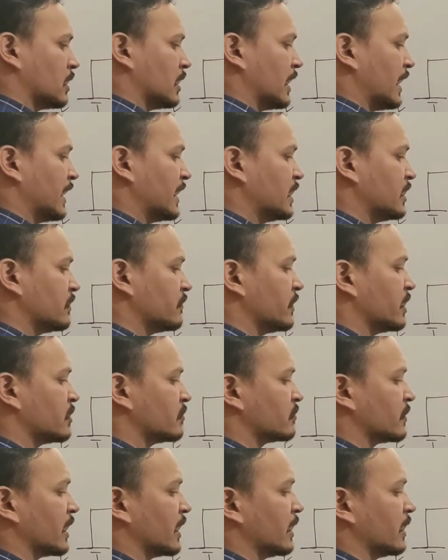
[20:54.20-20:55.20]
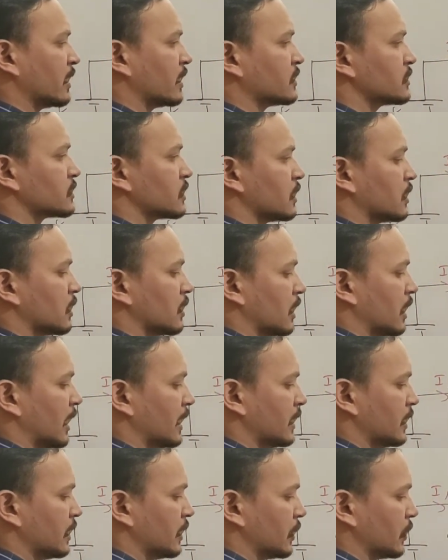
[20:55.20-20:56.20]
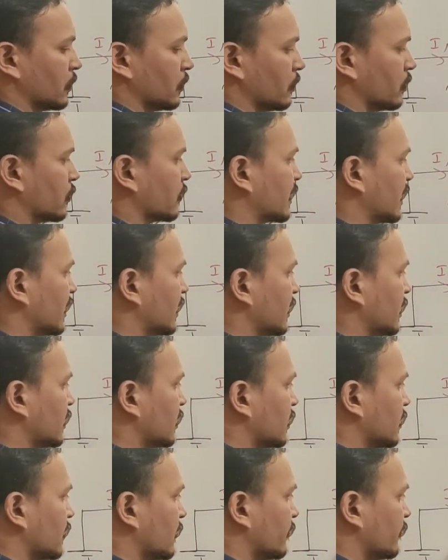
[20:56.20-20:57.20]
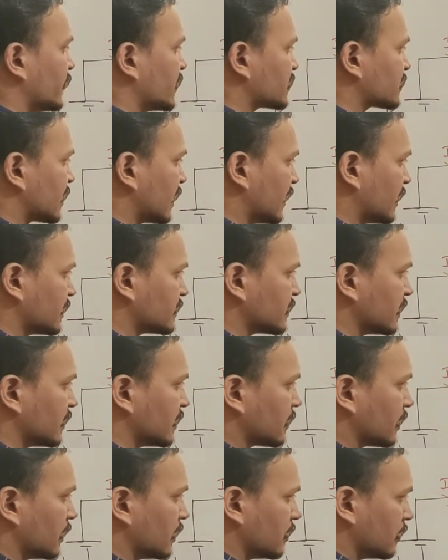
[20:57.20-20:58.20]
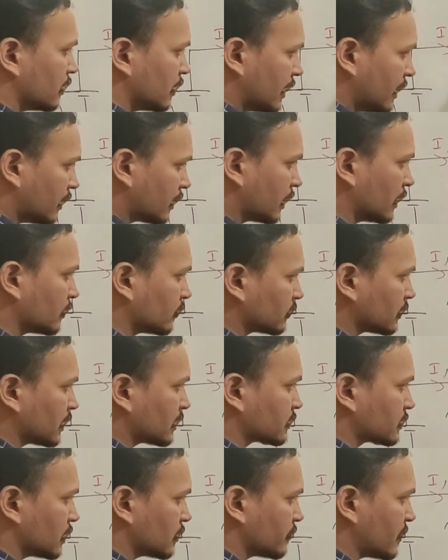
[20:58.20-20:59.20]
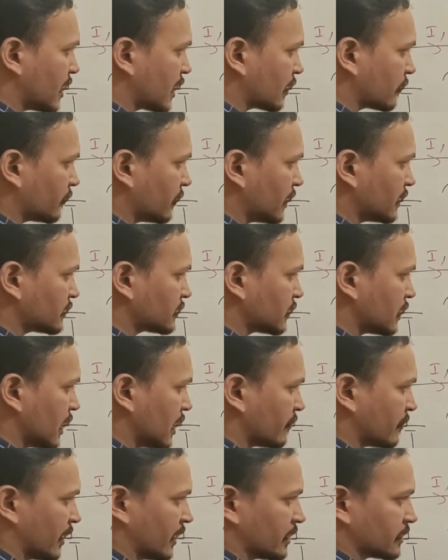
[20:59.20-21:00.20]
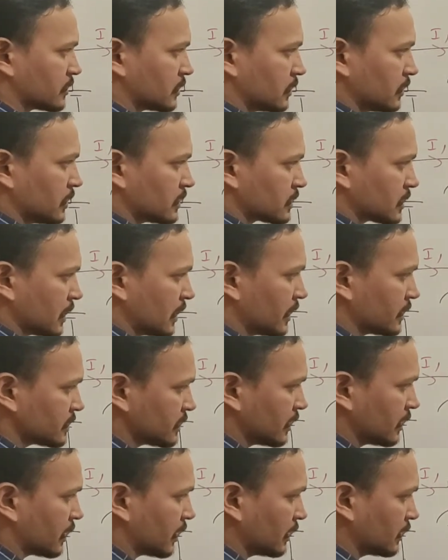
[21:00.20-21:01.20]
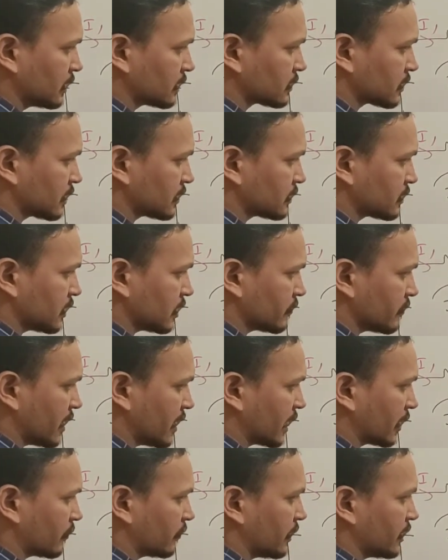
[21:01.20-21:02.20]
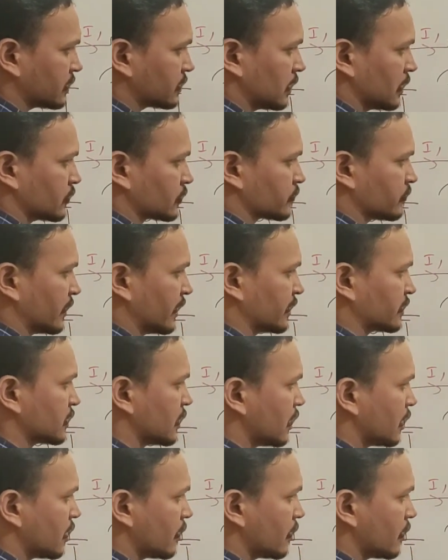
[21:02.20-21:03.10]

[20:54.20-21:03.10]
I1 minus I2. Look at here. This current is entering to the resistor, mark plus and minus. This current is entering this resistor, mark plus, leaves minus.